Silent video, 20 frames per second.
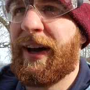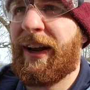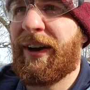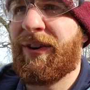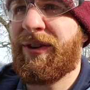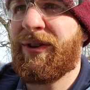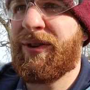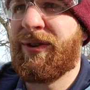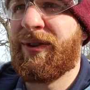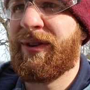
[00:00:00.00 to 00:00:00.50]
don't
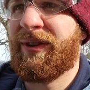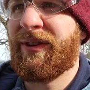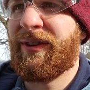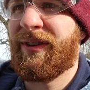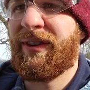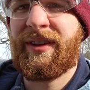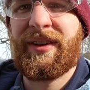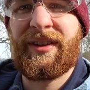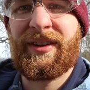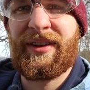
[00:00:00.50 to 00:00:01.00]
know,
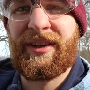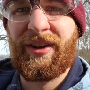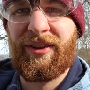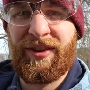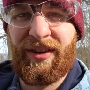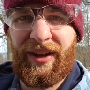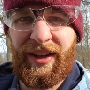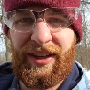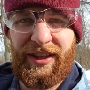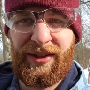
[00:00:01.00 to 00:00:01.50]
another
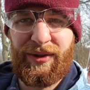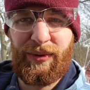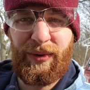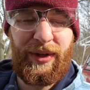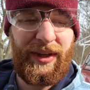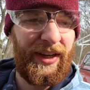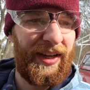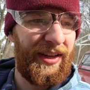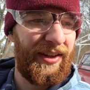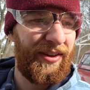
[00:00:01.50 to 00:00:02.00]
day this
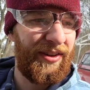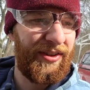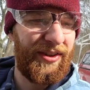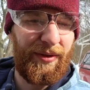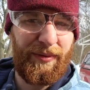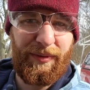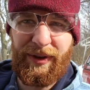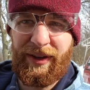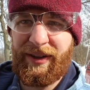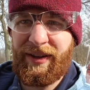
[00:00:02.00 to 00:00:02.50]
weekend or
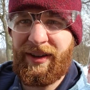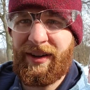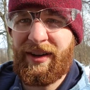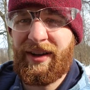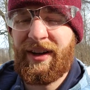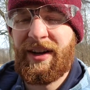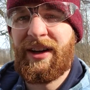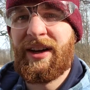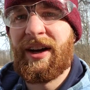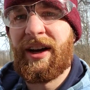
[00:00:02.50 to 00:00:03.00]
something.
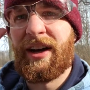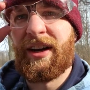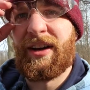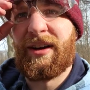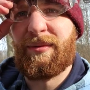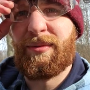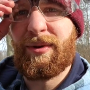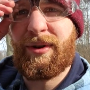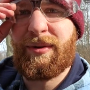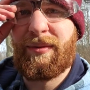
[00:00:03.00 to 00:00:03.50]

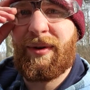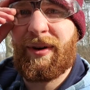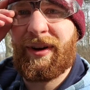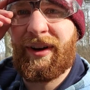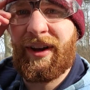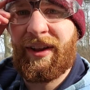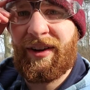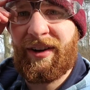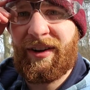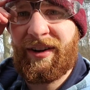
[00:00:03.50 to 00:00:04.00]
Put them all
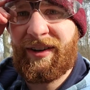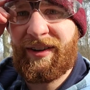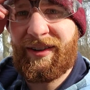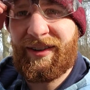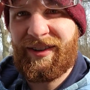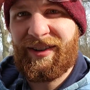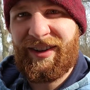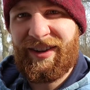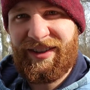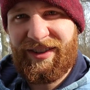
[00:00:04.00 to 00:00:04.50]
together.
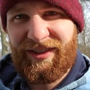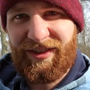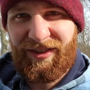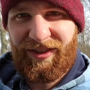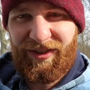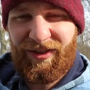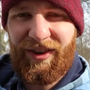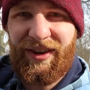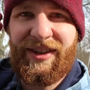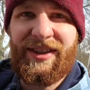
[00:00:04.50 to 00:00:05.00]
That's a
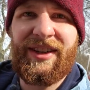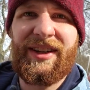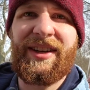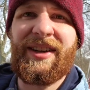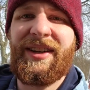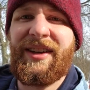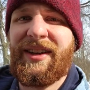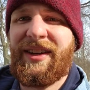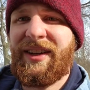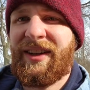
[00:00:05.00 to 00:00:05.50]
little crazy.
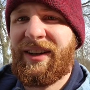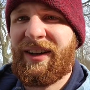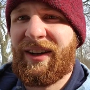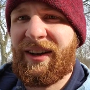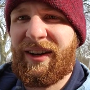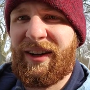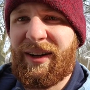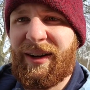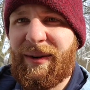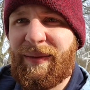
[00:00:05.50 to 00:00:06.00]

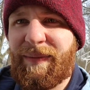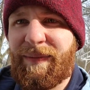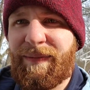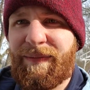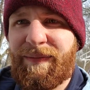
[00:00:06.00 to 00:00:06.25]
I